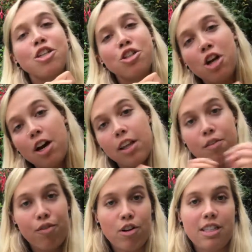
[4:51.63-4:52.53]
chuck the
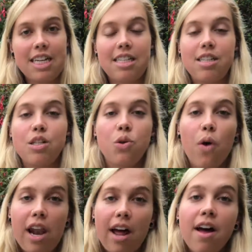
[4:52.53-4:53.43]
floss into the
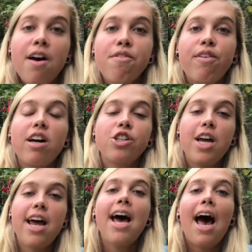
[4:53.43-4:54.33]
toilet, flush
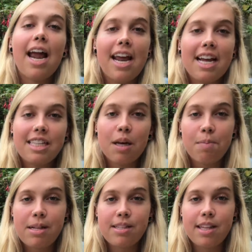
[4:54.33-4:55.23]
it, and it ends
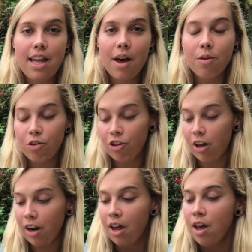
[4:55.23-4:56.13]
up into the
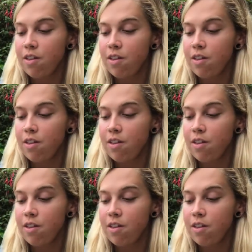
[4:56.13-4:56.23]
ocean.